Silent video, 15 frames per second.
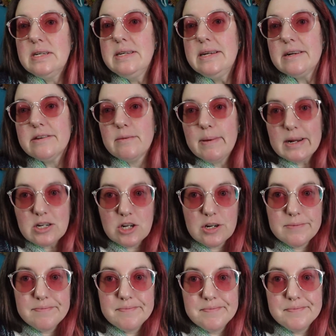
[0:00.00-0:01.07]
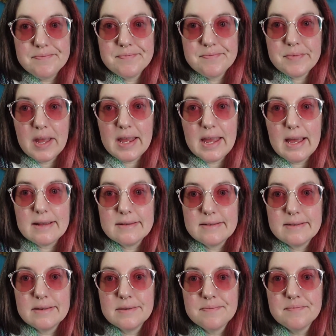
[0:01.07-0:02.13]
Here's a picture, I
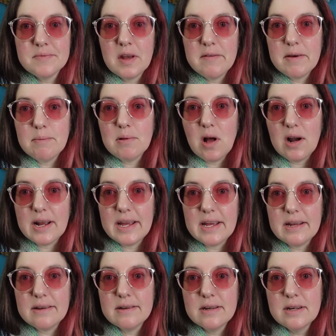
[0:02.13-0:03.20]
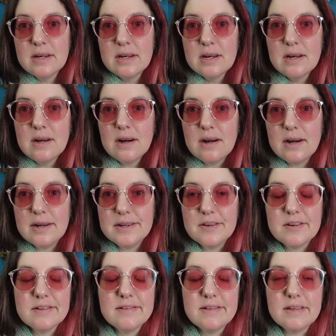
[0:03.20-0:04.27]
guess, of it blocking. You
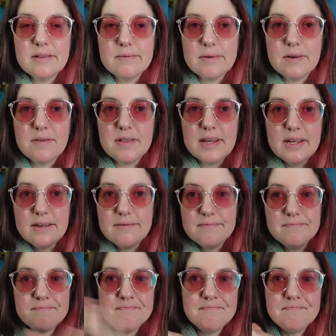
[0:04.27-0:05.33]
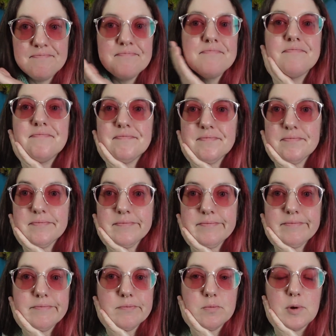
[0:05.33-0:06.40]
can see the real thing
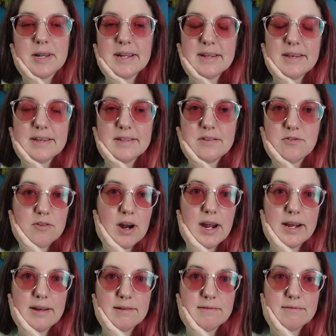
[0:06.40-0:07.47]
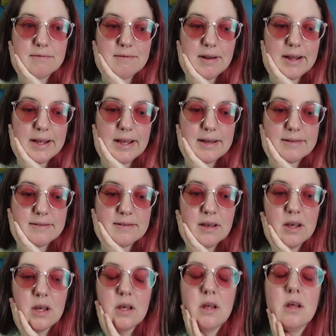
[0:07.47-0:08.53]
when it's dry, I guess.
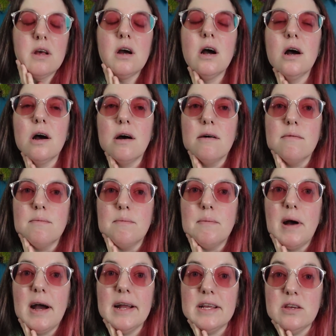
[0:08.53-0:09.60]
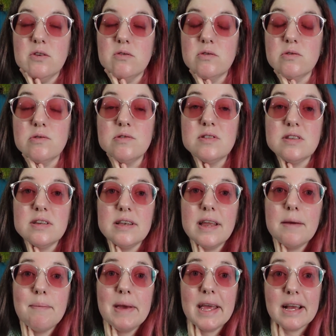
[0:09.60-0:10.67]
I used
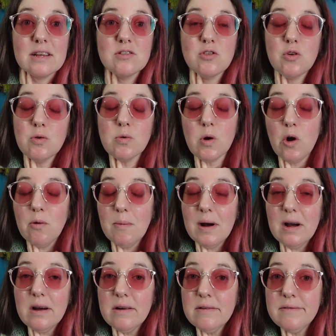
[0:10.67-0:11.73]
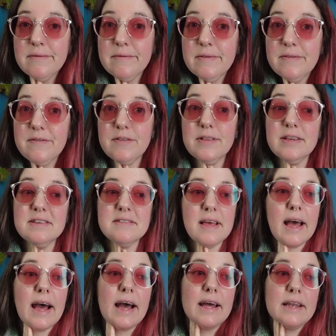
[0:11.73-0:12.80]
Knit Picks Chroma for this
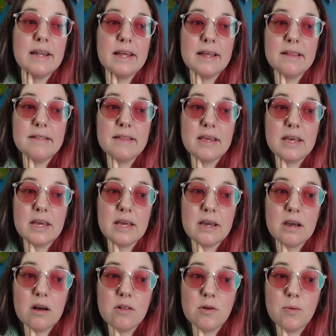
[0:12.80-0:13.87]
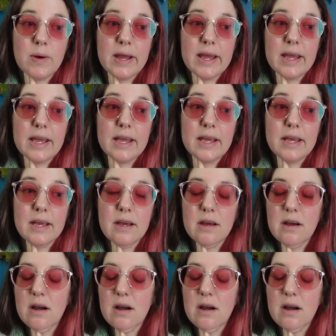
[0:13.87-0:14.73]
hat in the colorway,